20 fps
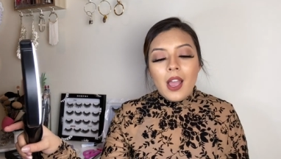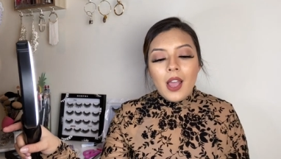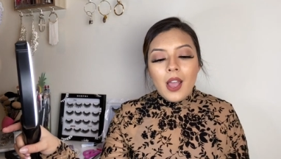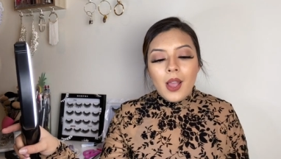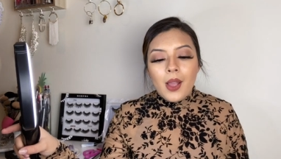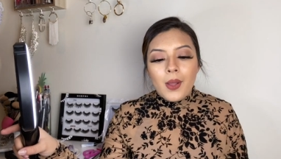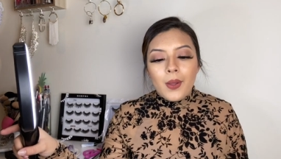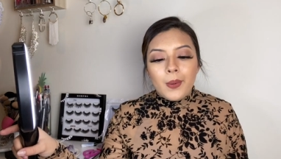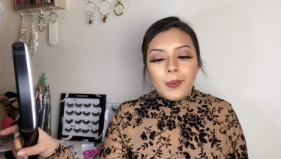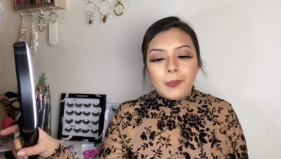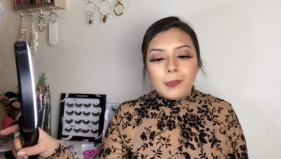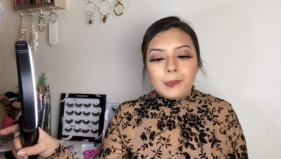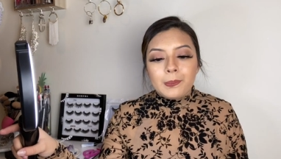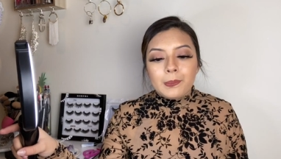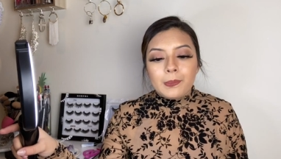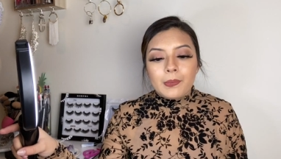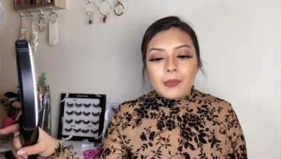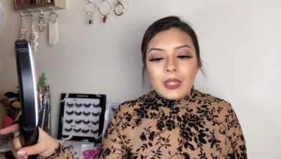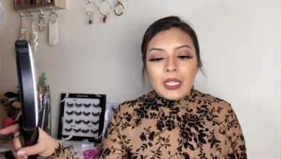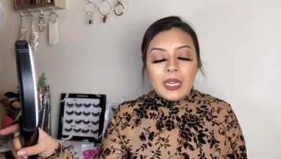um,
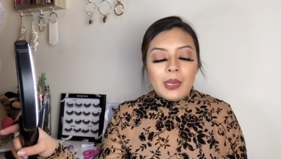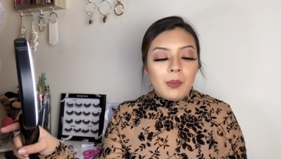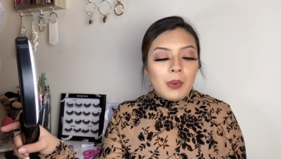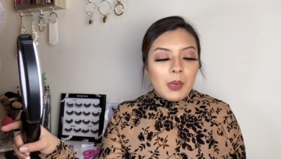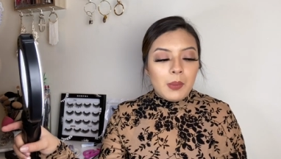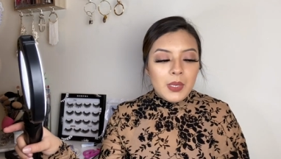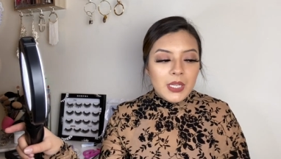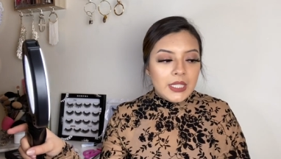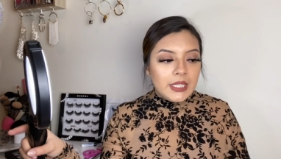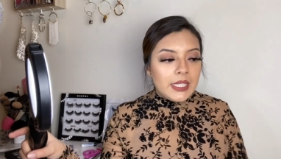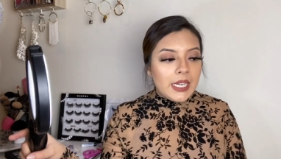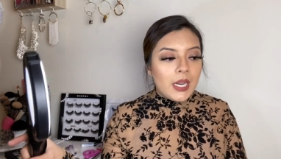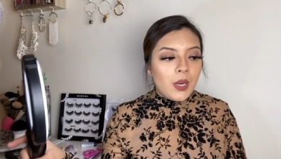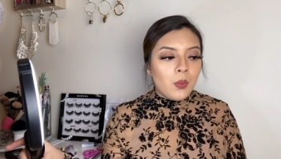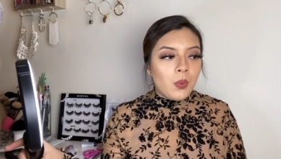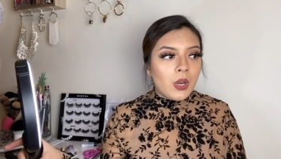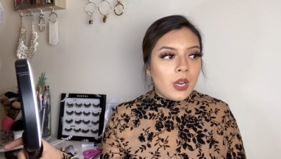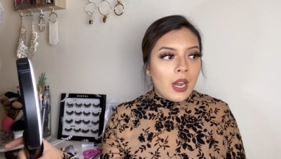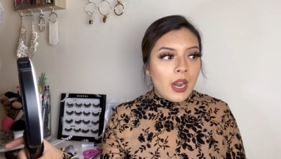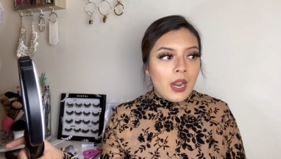and maybe a day
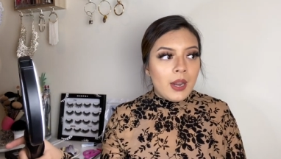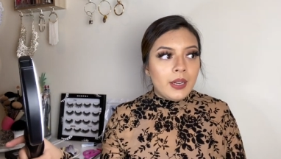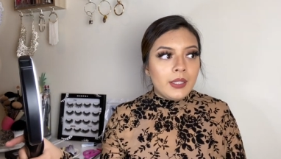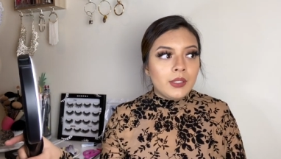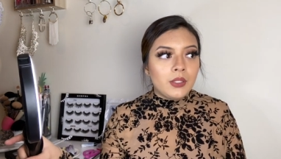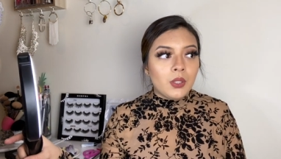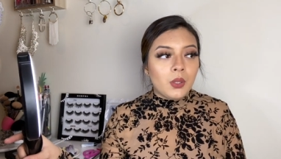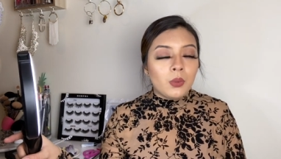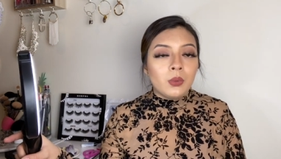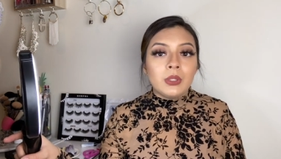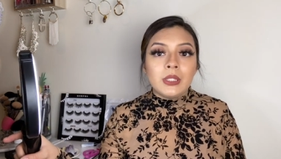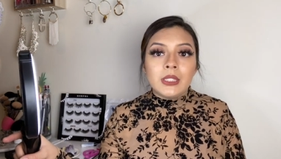where I don't